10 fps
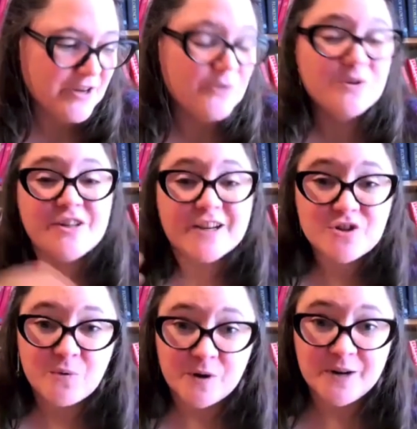which is
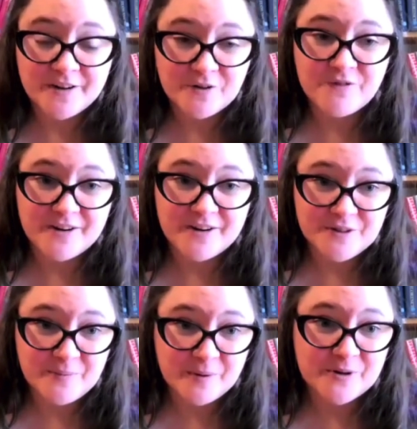actually run by another faculty
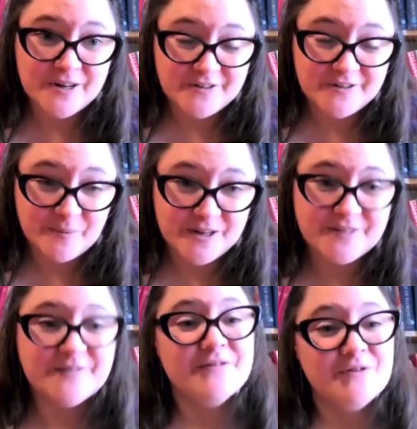member at Claremont,
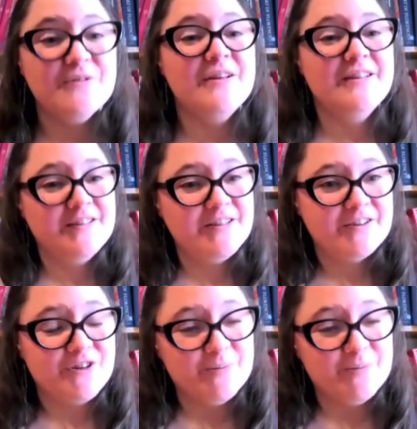Dr. Kim